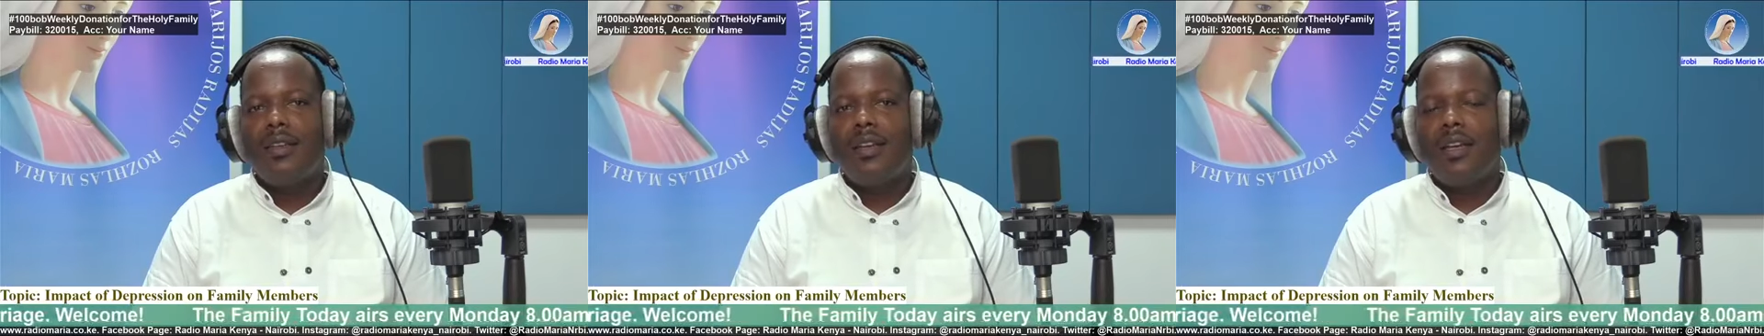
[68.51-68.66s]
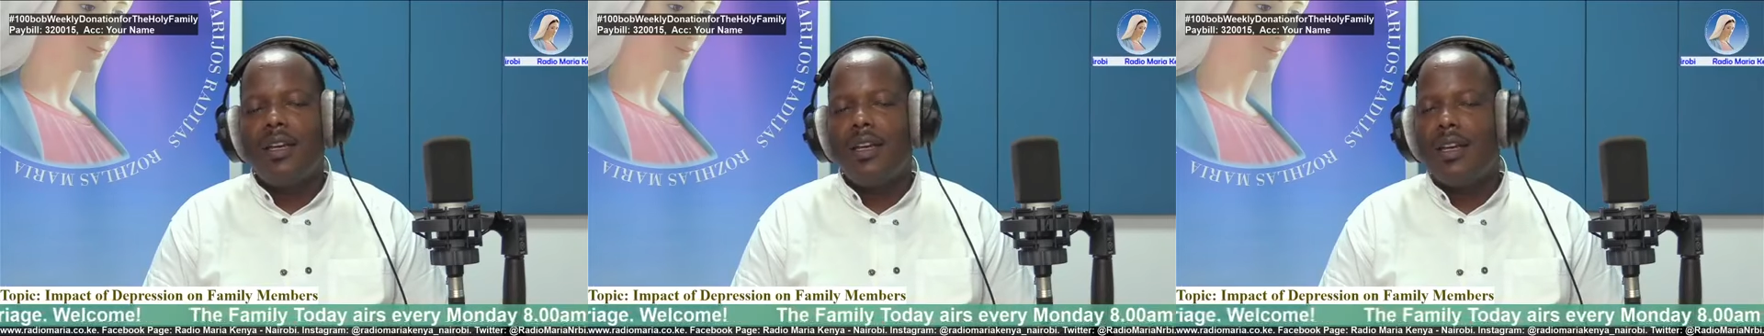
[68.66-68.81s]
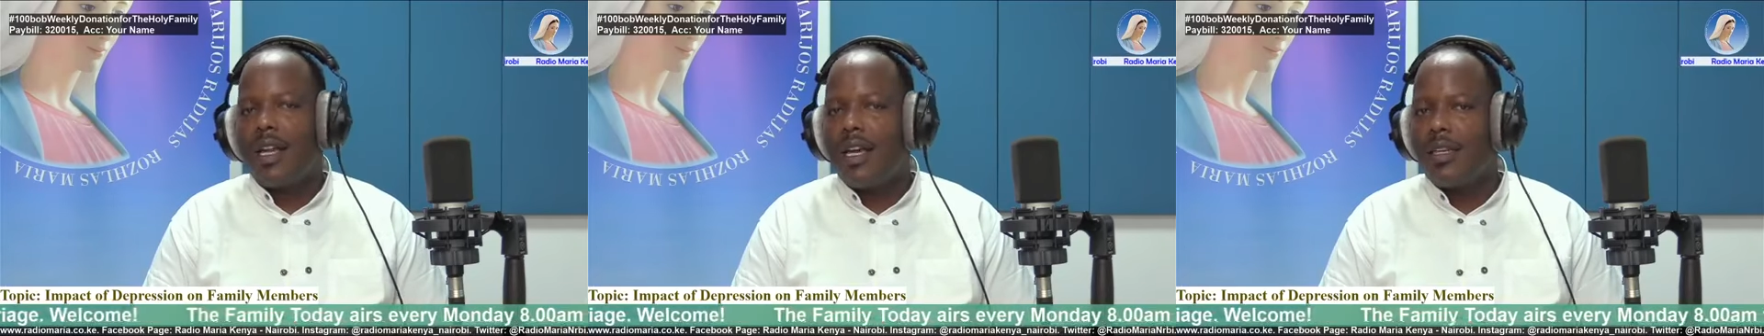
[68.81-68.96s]

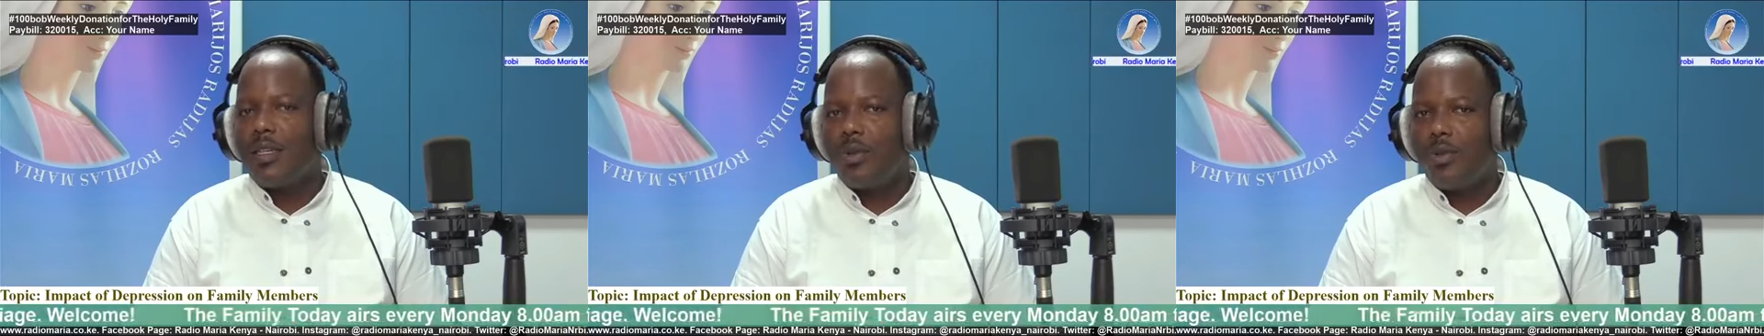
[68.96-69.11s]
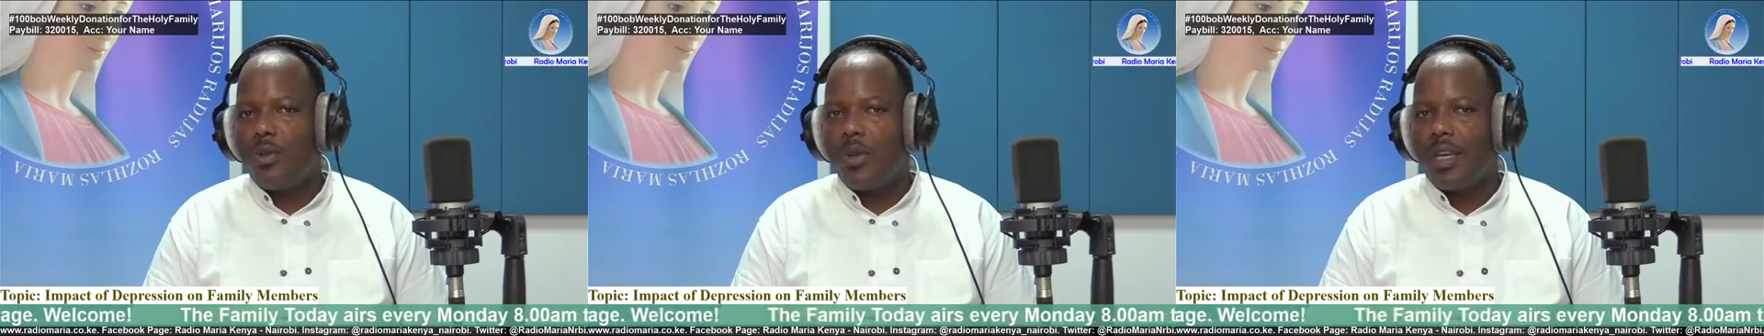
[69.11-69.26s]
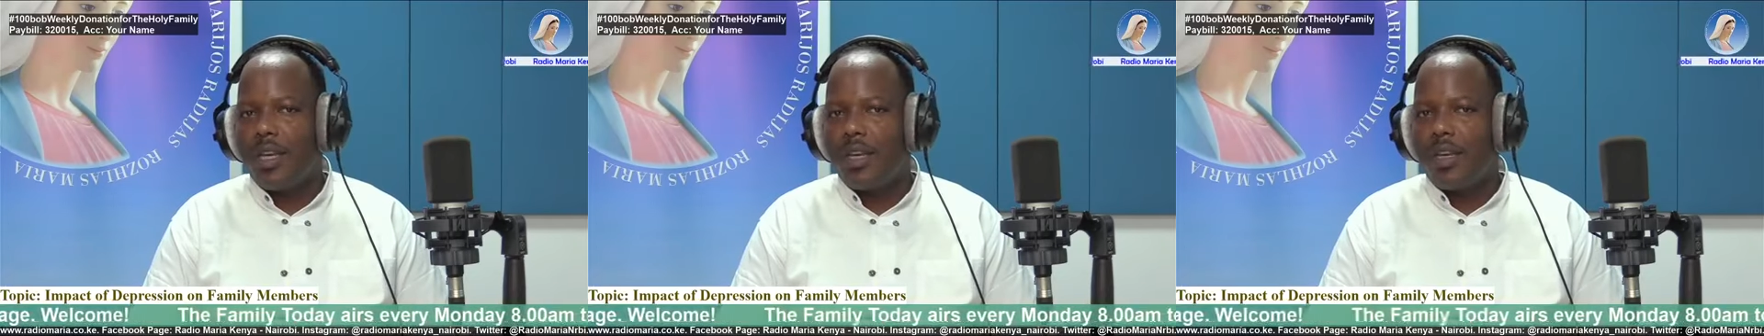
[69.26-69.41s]
And last
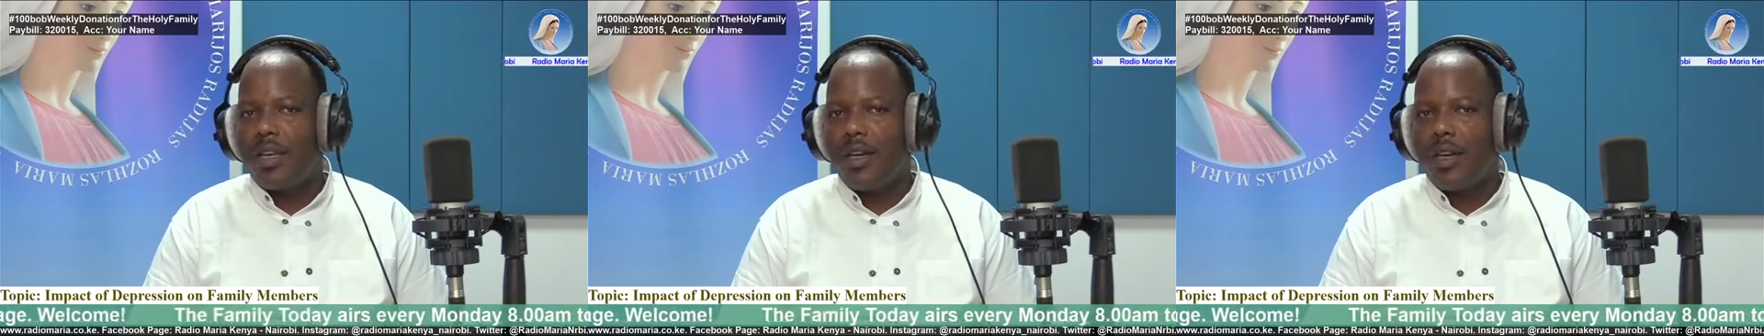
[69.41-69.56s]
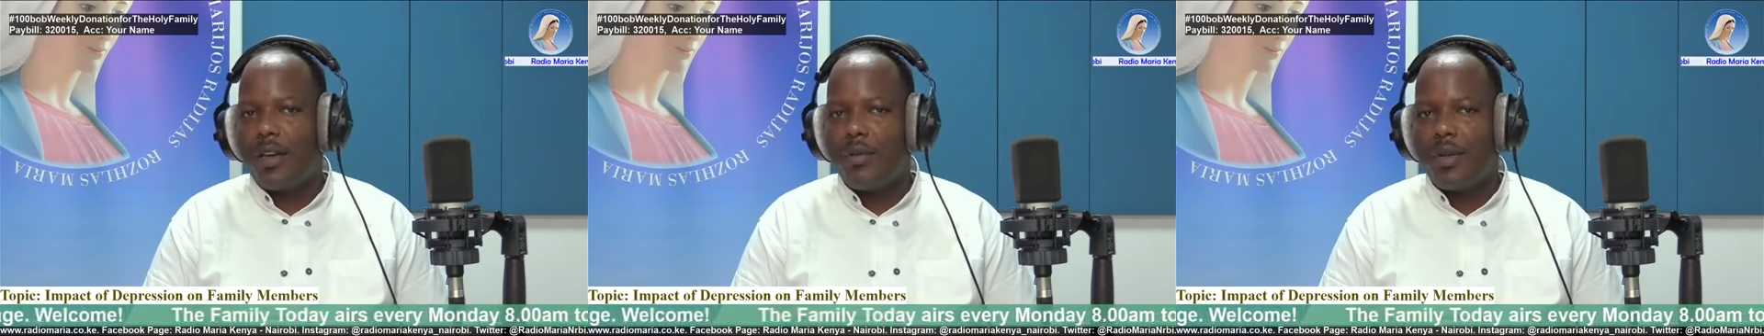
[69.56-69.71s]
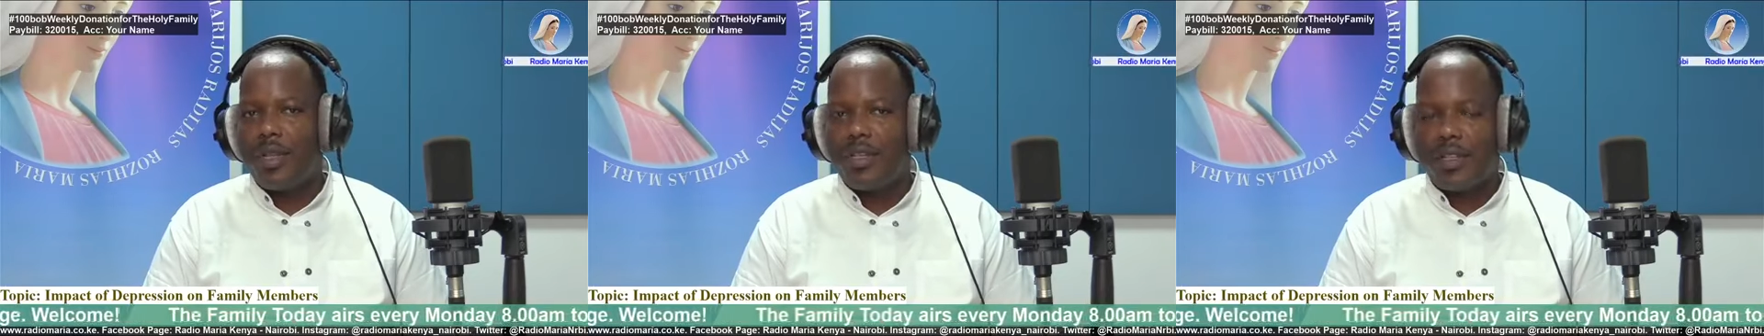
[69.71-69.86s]
week
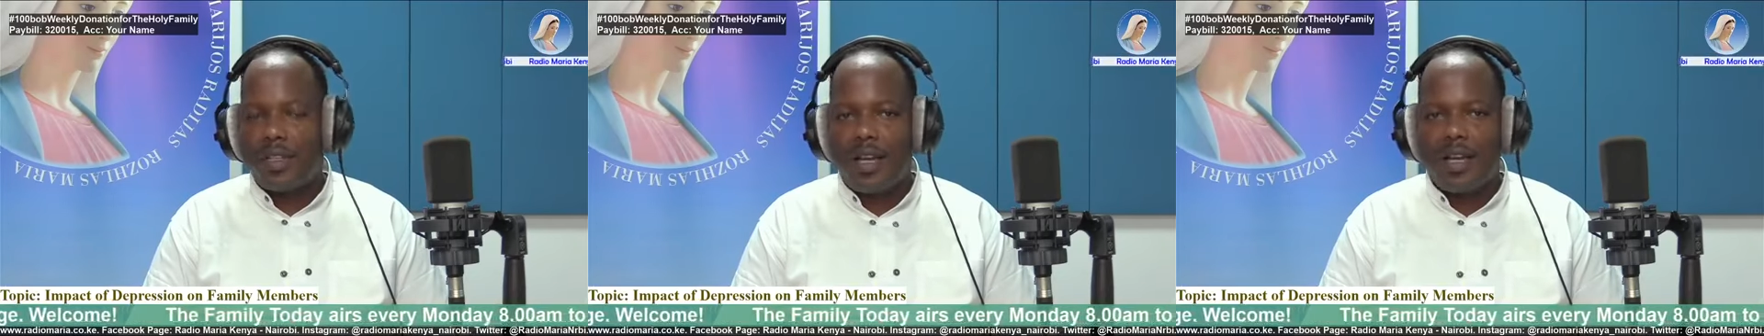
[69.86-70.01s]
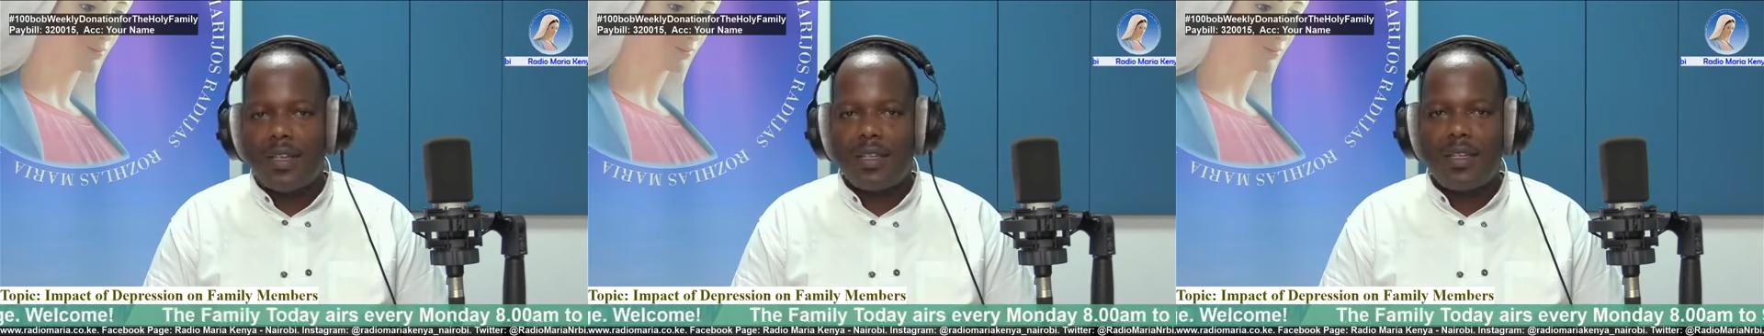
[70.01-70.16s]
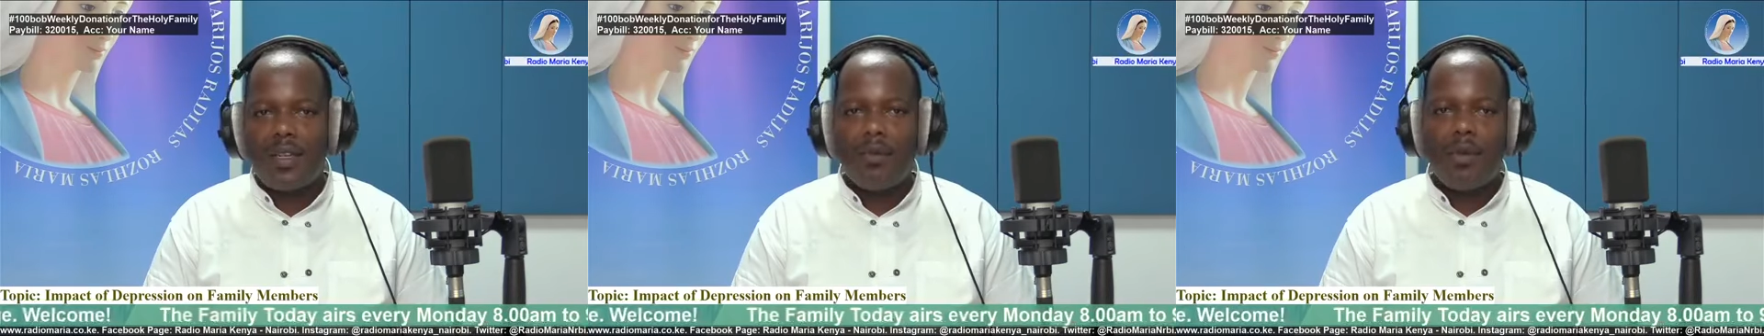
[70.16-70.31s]
uh, we discussed